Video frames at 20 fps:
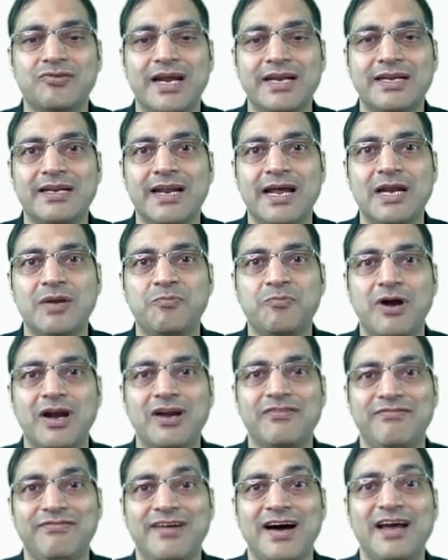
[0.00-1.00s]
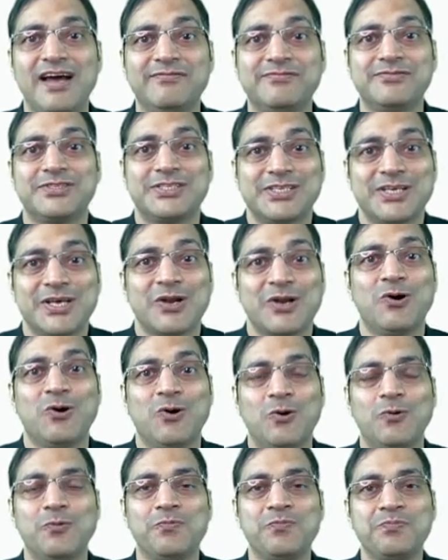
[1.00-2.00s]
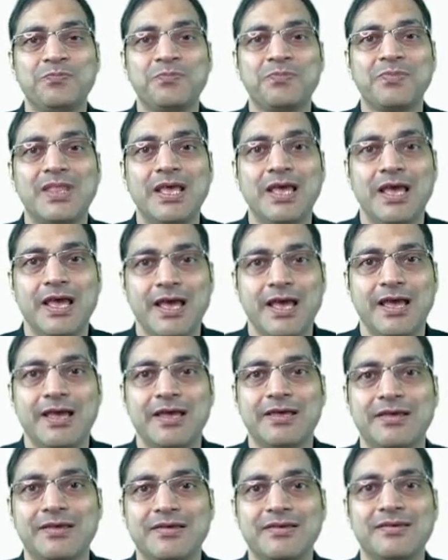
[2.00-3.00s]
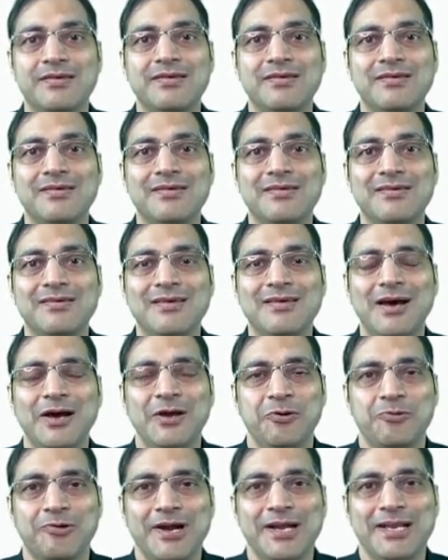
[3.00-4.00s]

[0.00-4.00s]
to 99.50. Hey, are you